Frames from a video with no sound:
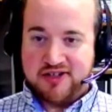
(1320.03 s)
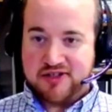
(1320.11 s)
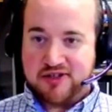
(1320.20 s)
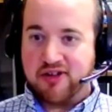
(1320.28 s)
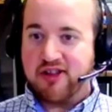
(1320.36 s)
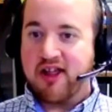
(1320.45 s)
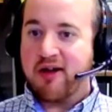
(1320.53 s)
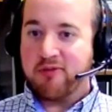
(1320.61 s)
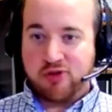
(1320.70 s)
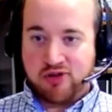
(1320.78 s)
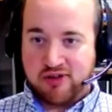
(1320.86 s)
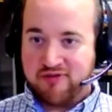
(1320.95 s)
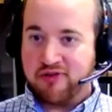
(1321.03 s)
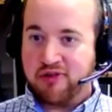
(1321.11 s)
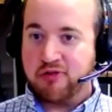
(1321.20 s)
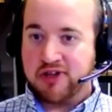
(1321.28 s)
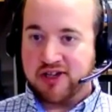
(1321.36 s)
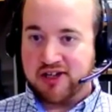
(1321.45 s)
So a lot more
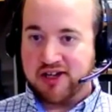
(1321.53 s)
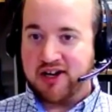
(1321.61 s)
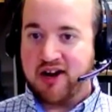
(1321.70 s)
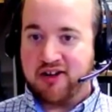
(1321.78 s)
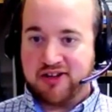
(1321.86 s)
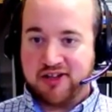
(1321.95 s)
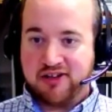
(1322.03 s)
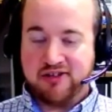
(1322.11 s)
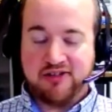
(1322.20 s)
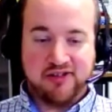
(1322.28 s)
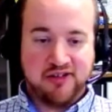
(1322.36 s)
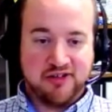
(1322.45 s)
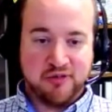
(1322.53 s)
info we can get out of the